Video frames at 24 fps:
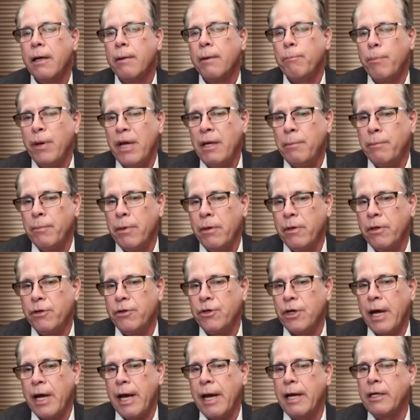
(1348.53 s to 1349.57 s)
Pete
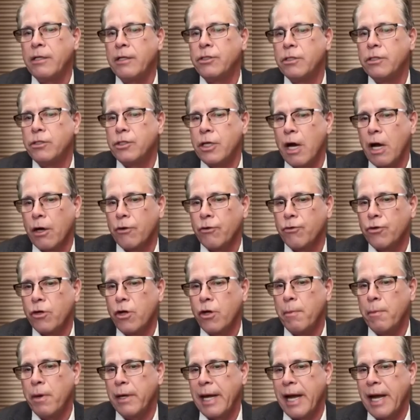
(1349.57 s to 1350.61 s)
Buttigieg, Chuck
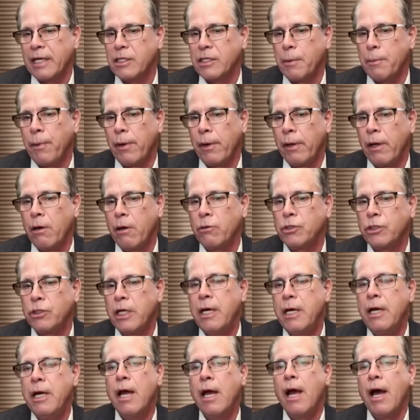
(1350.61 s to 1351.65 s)
Schumer, Nancy
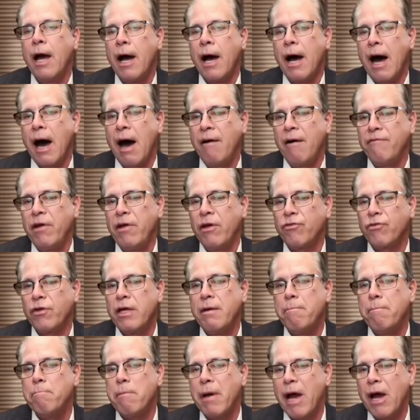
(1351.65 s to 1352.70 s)
Pelosi obviously
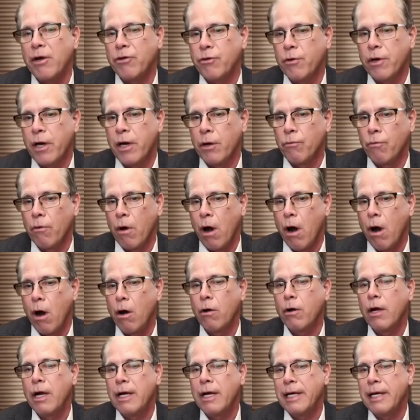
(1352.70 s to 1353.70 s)
measured it wrong.